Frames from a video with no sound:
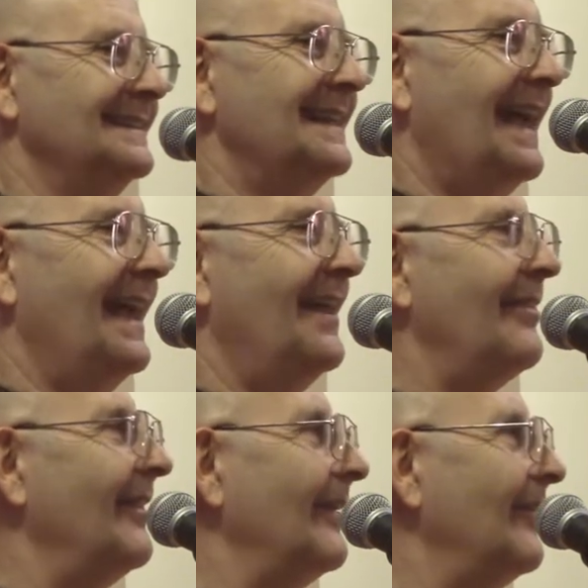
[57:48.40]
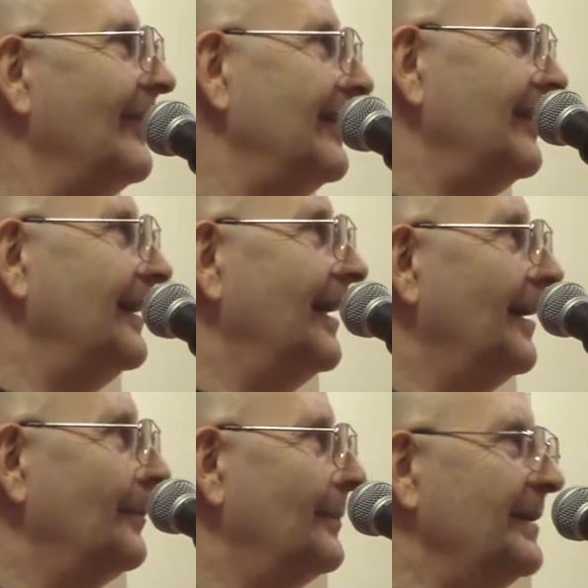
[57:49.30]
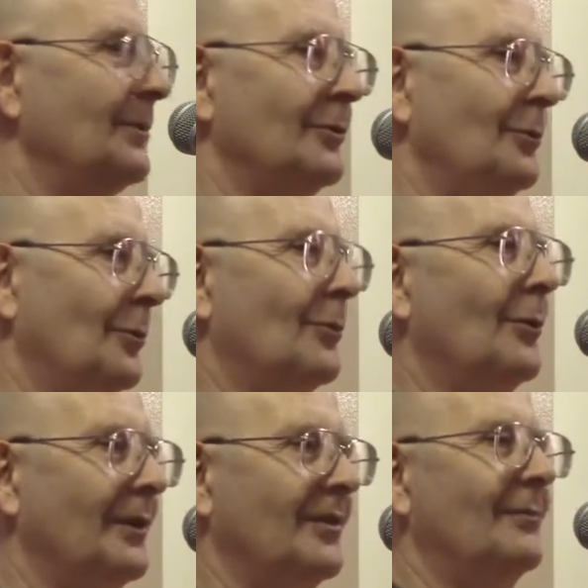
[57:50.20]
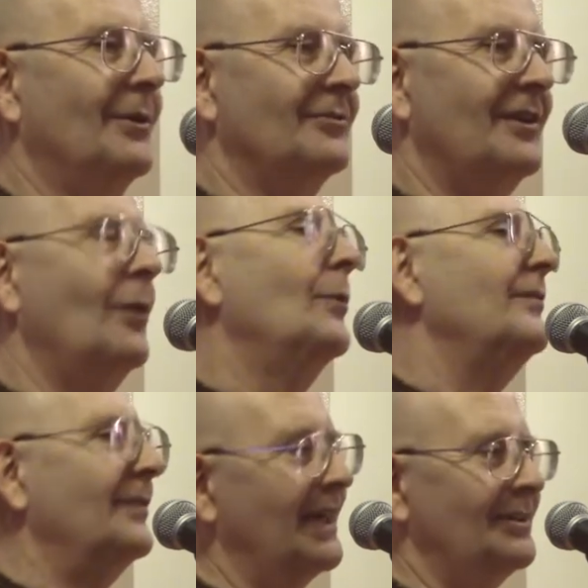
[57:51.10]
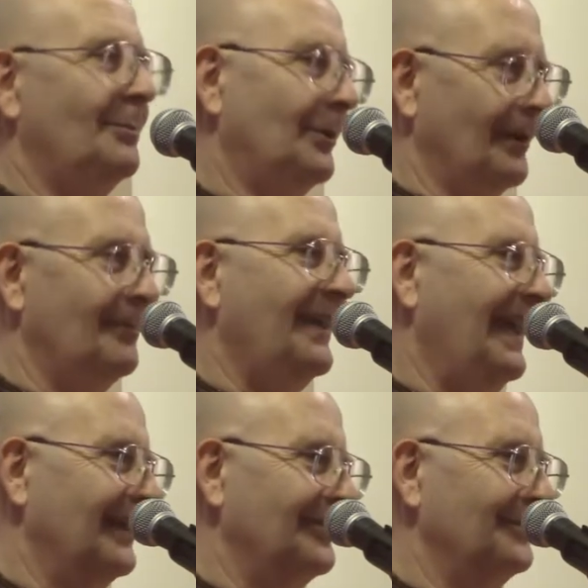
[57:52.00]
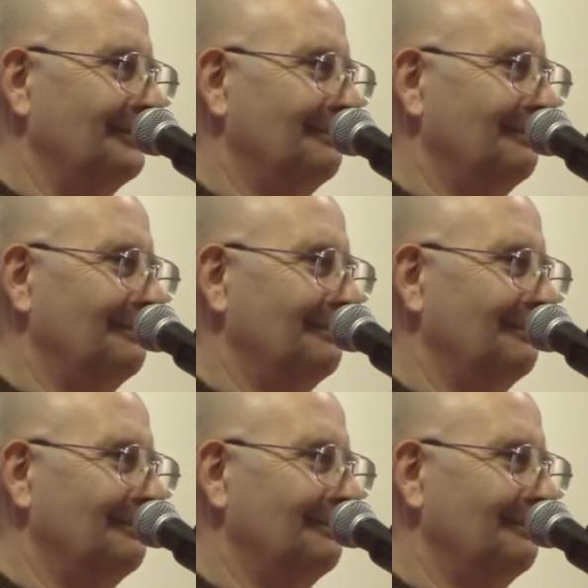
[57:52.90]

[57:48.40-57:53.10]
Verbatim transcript: And the people who were rowing the boat say, "Oh, we forgot to pull up the anchor."